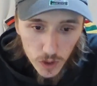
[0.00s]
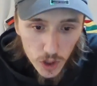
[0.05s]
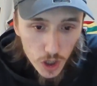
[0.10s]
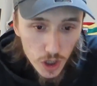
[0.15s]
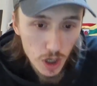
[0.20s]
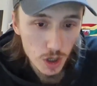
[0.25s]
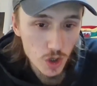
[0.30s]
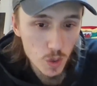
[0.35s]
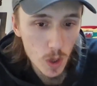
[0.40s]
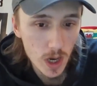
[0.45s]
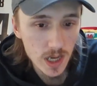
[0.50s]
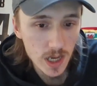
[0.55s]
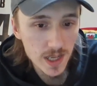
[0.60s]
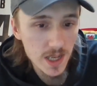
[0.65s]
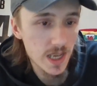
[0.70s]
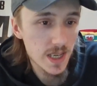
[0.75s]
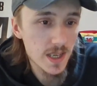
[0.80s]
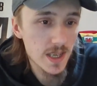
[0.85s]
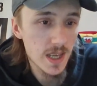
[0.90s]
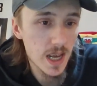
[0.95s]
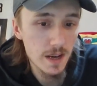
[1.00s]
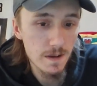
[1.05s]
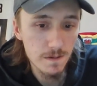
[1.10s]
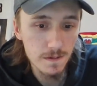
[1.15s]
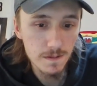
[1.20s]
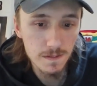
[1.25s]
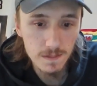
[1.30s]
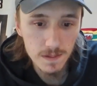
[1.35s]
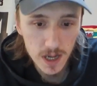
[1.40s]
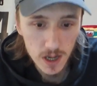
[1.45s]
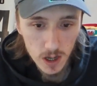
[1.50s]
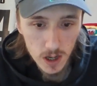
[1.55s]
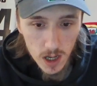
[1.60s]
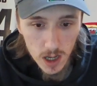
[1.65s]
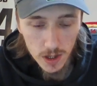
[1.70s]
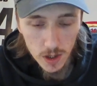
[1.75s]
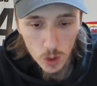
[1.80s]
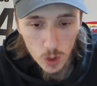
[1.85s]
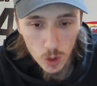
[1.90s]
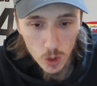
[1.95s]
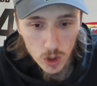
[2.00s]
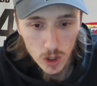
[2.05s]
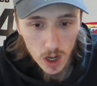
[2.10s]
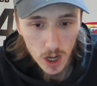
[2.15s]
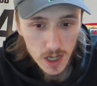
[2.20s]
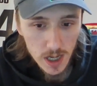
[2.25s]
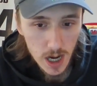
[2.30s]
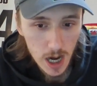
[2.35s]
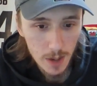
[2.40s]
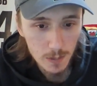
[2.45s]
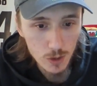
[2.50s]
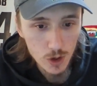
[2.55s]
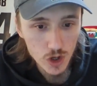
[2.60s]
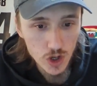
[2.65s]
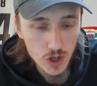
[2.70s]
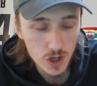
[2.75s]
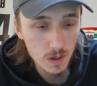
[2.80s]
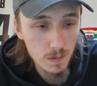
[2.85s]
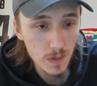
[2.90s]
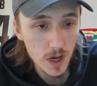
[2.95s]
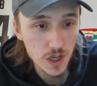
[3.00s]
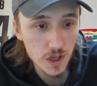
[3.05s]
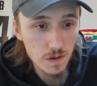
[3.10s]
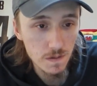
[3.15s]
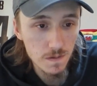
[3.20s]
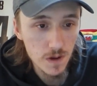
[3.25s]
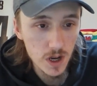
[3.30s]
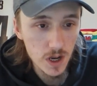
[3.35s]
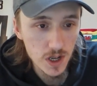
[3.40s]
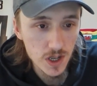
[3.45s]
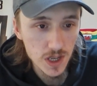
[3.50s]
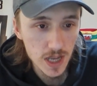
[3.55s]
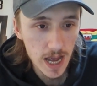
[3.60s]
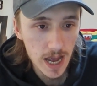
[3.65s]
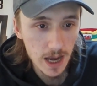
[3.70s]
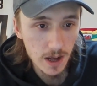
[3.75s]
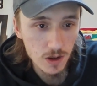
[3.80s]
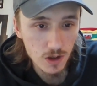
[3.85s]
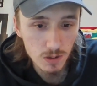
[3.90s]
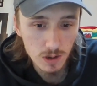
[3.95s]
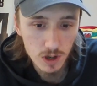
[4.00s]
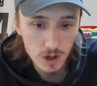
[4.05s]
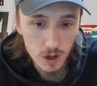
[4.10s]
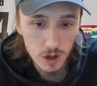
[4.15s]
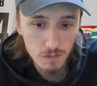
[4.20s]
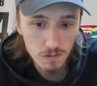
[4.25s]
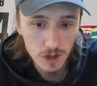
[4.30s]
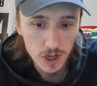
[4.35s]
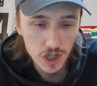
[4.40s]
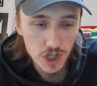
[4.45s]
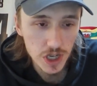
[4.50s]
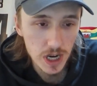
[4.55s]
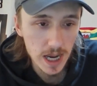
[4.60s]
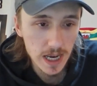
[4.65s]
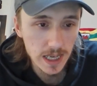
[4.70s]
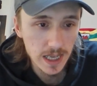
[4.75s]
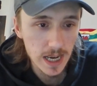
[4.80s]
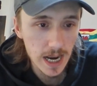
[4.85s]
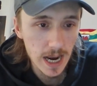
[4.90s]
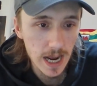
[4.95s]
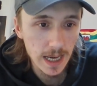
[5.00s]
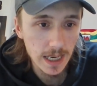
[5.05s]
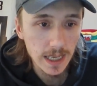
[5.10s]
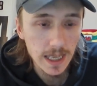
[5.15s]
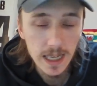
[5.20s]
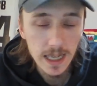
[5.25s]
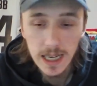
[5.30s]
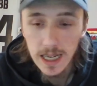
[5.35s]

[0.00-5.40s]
As well as this, they've the Hawkeye cameras can measure first downs. We've gotten rid of chain gang.